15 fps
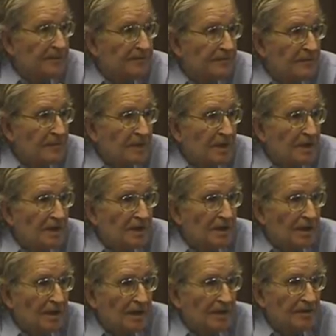You can
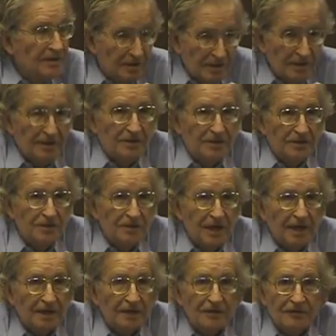check to find out.
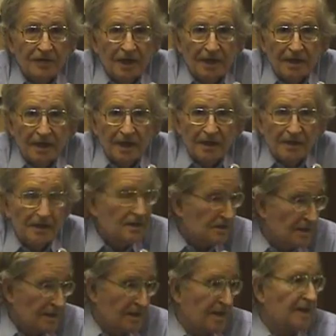Incidentally, that's standard
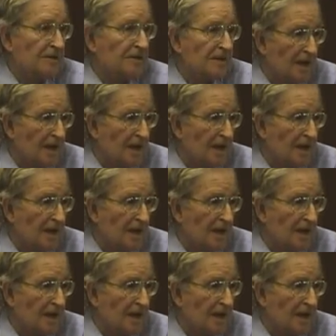practice.